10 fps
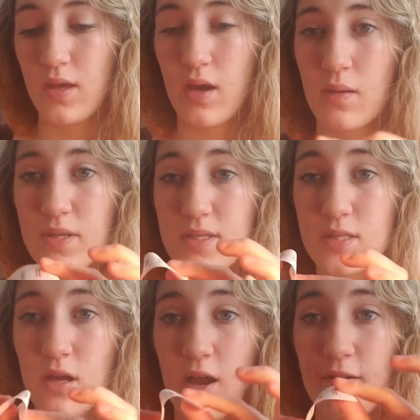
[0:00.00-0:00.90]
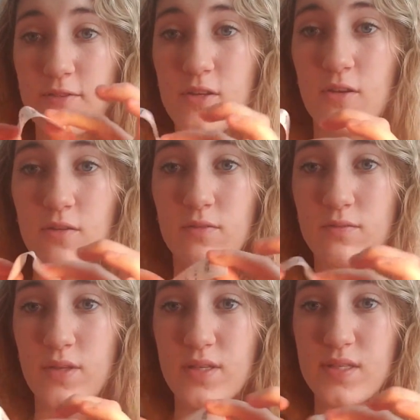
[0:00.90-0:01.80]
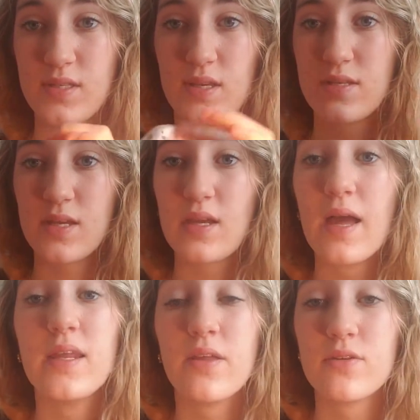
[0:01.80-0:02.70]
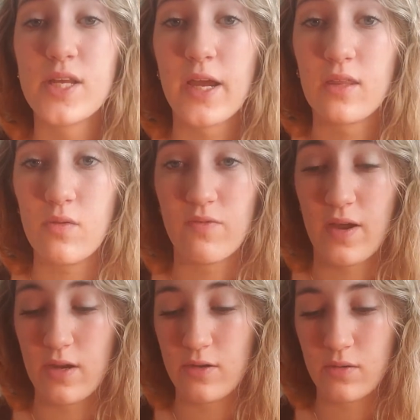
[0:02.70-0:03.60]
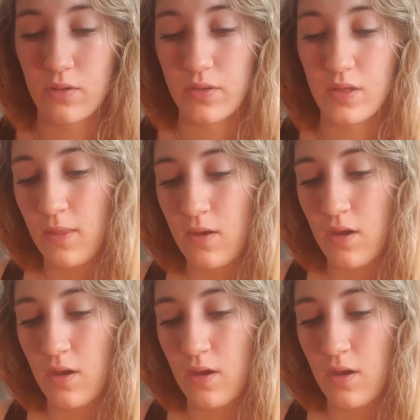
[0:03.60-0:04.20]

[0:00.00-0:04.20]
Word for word: Um, it's soft, you know? It's, it's like any other tag that you would find on your clothing.